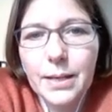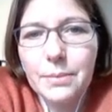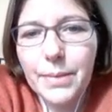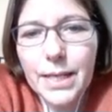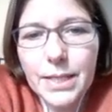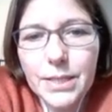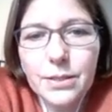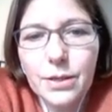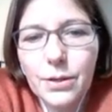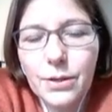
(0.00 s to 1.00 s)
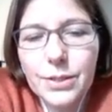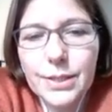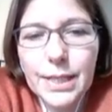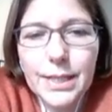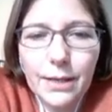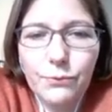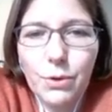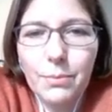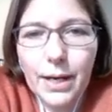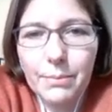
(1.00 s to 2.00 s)
Based on the data
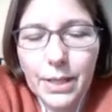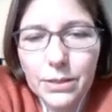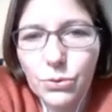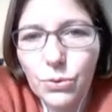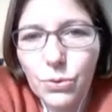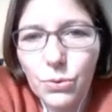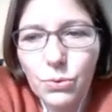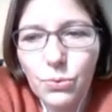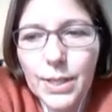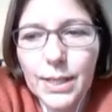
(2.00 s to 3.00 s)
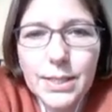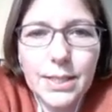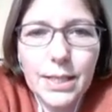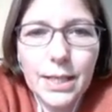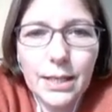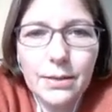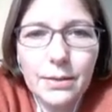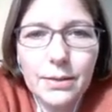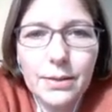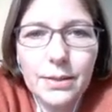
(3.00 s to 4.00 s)
from Amato, we can say
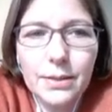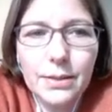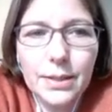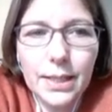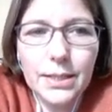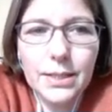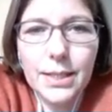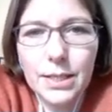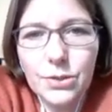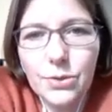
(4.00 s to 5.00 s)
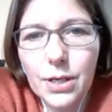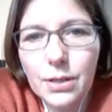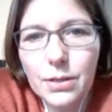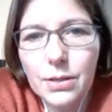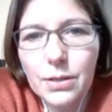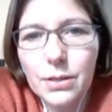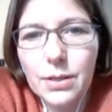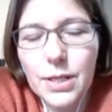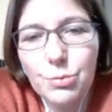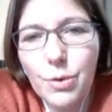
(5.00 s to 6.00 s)
that the answer
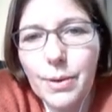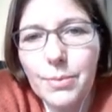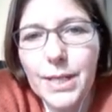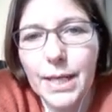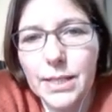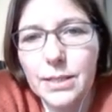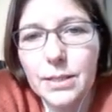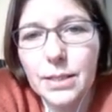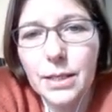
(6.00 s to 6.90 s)
is probably yes.